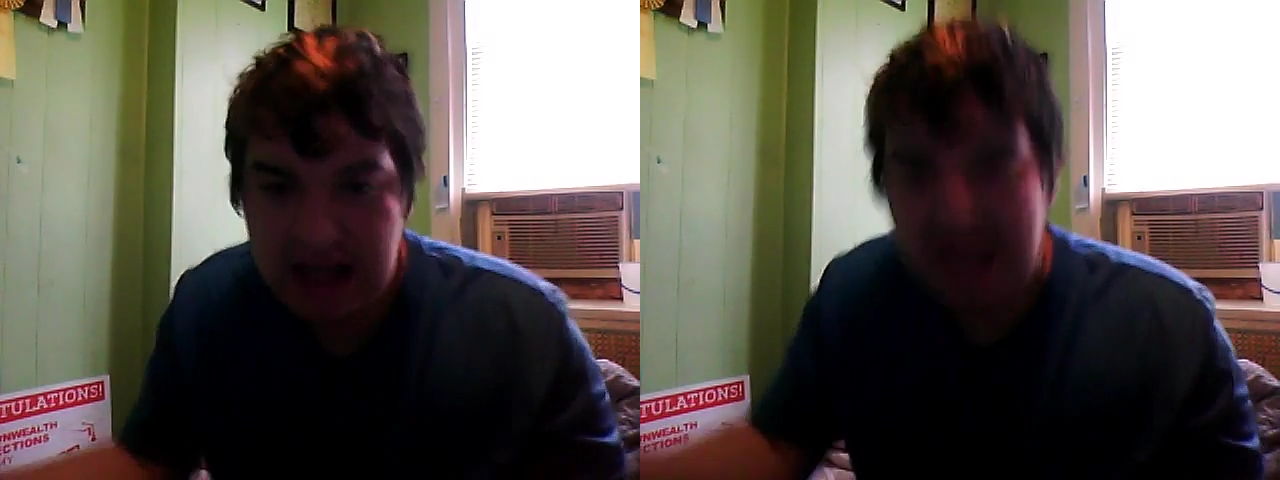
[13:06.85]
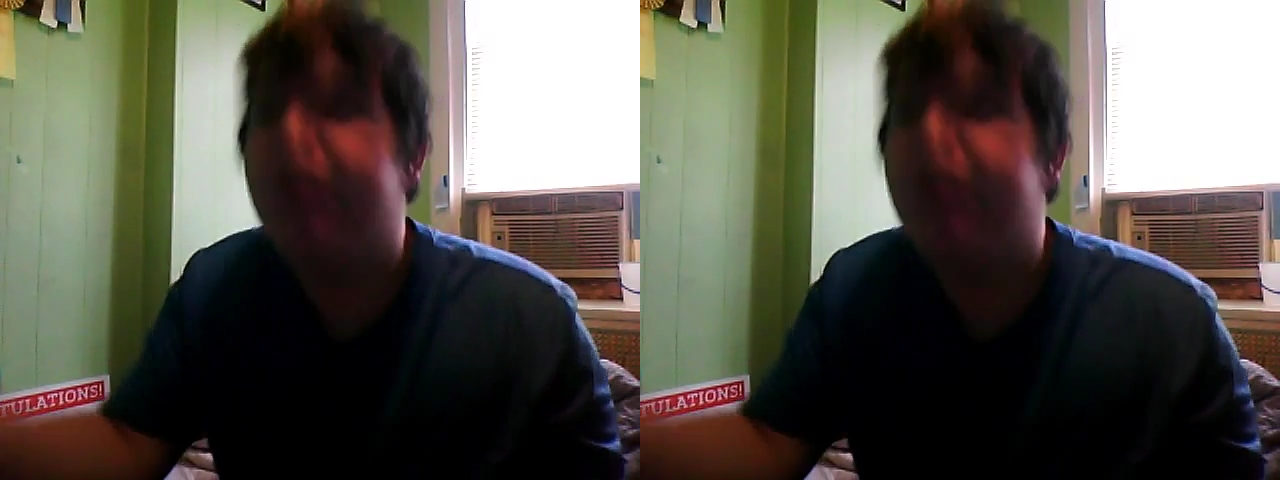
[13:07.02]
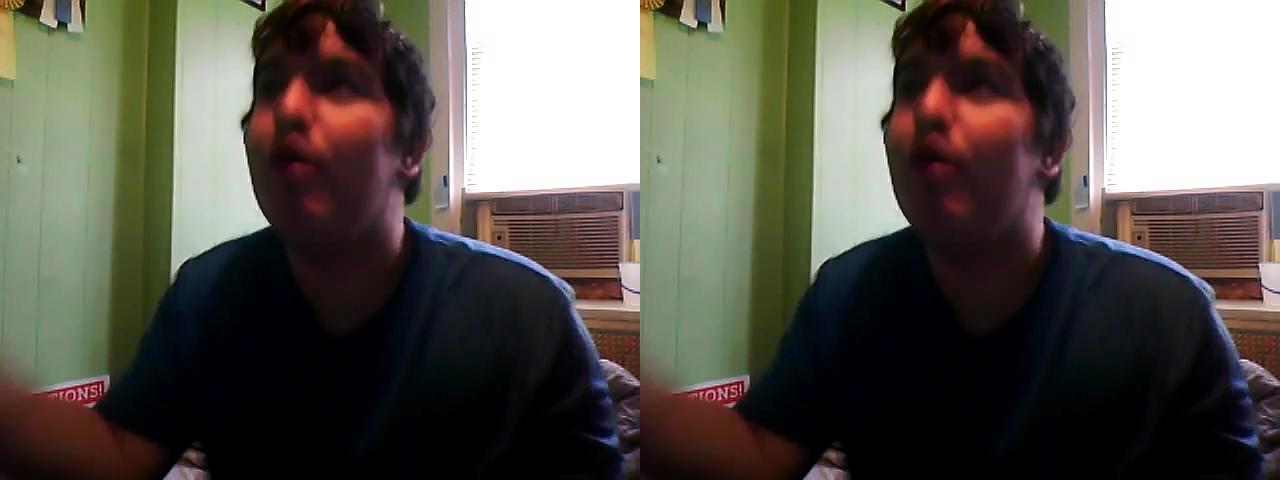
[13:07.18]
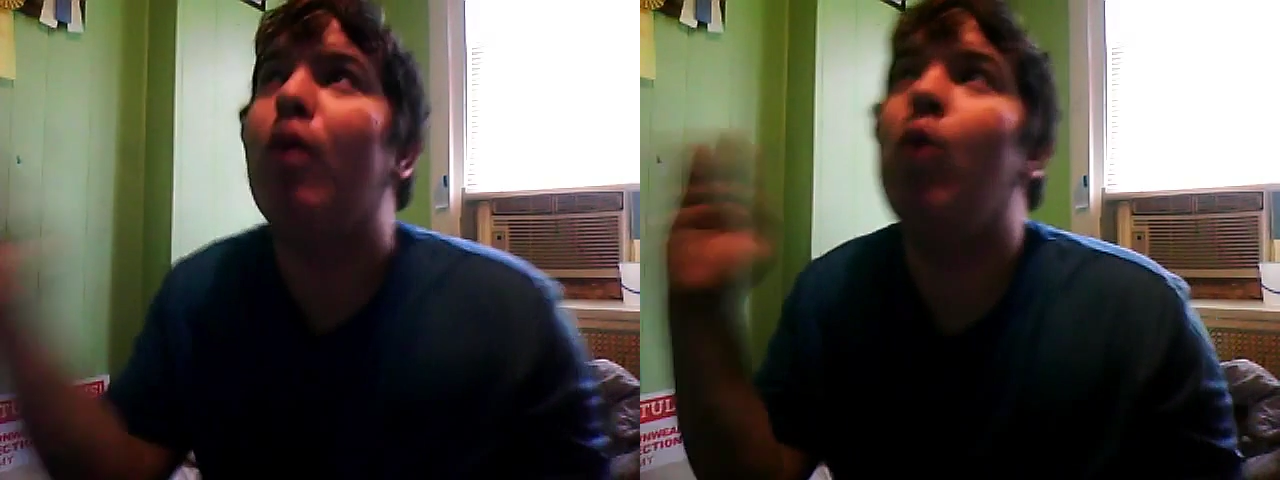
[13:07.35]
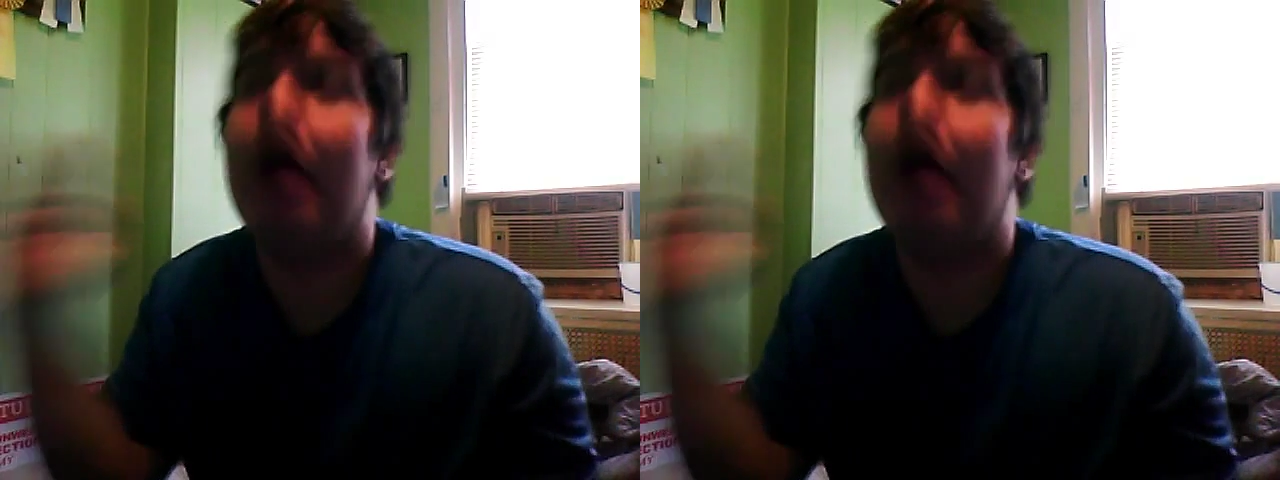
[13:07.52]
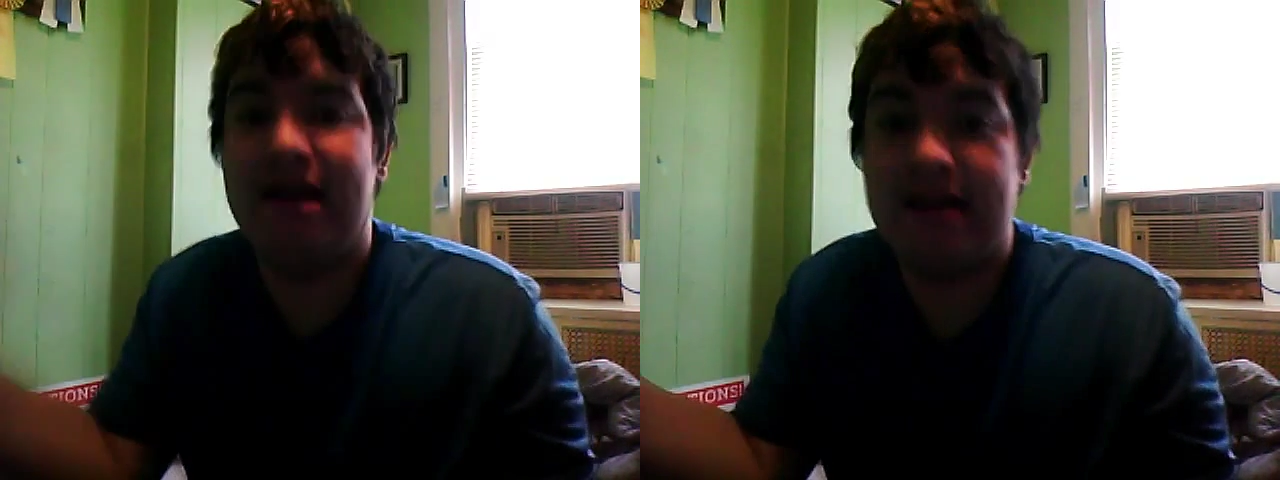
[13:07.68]
Everyone
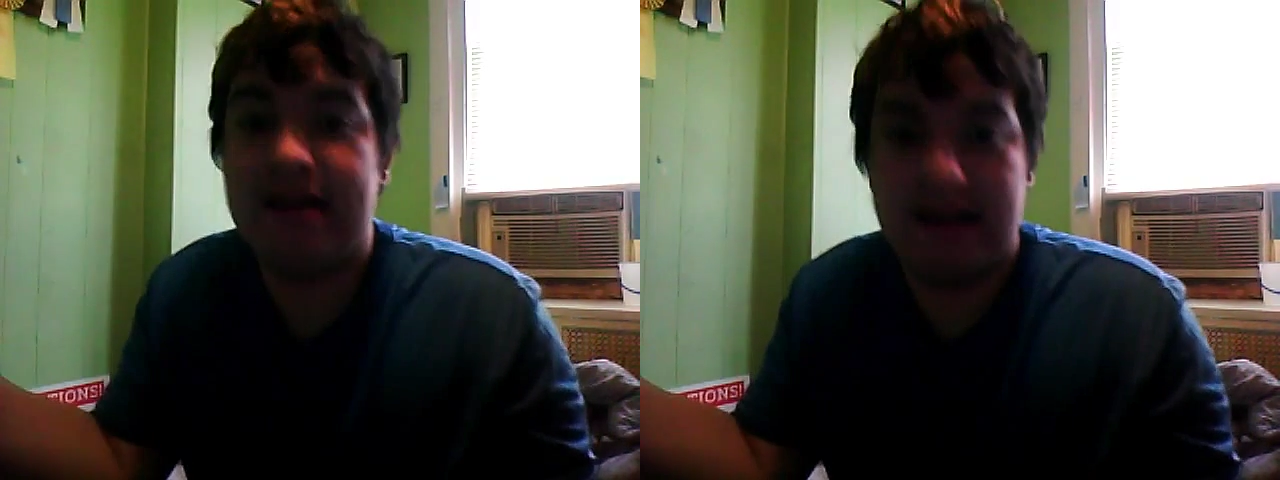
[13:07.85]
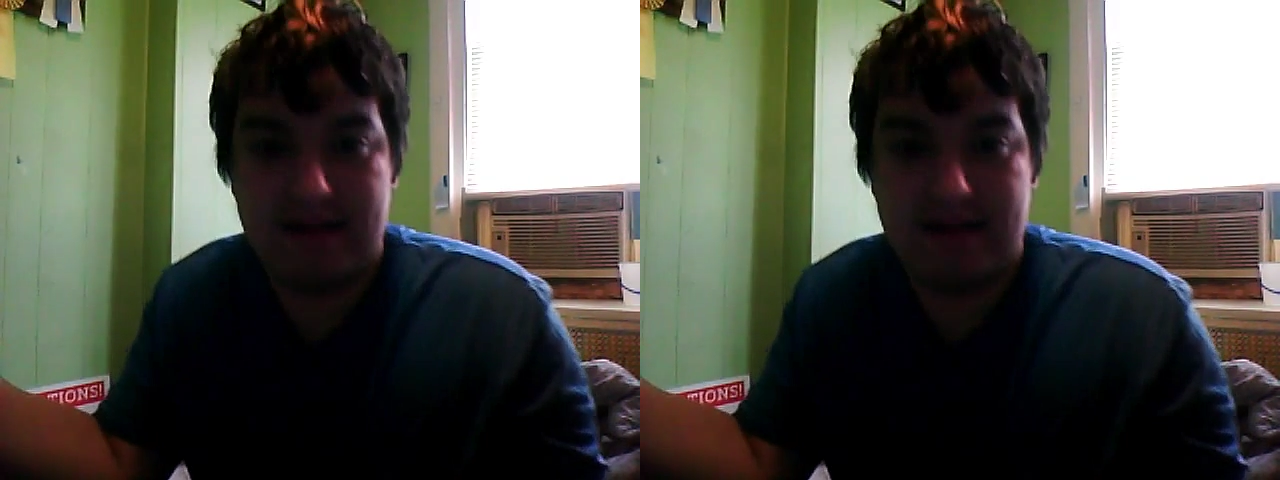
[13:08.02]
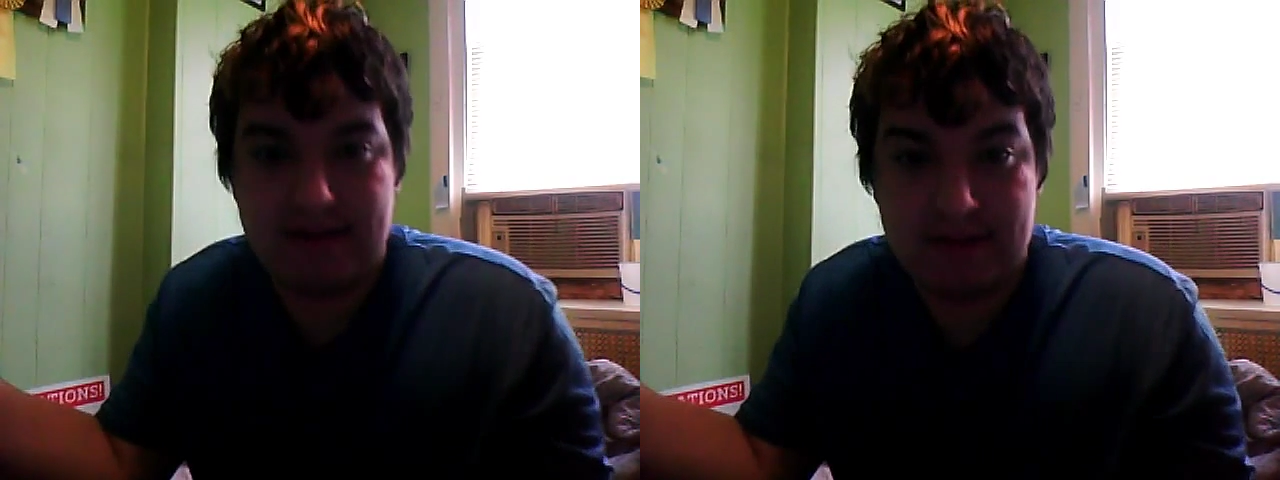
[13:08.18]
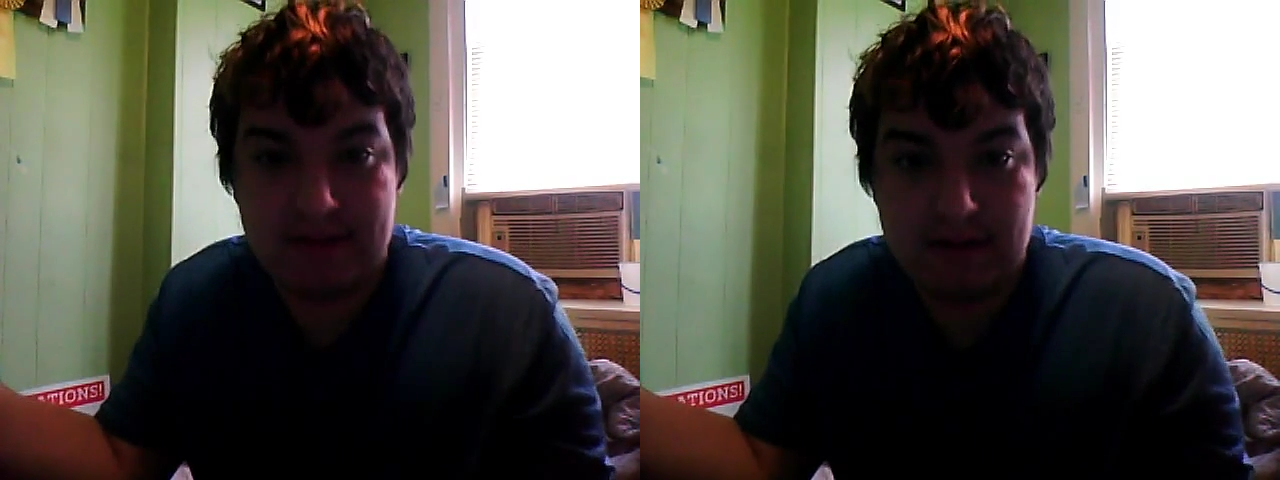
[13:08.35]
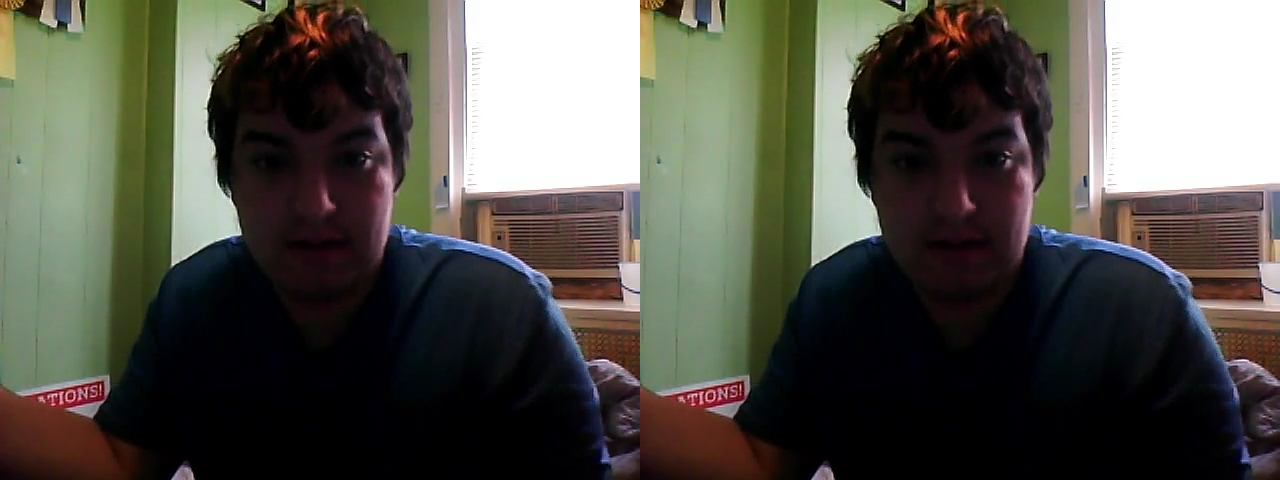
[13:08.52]
wanted this.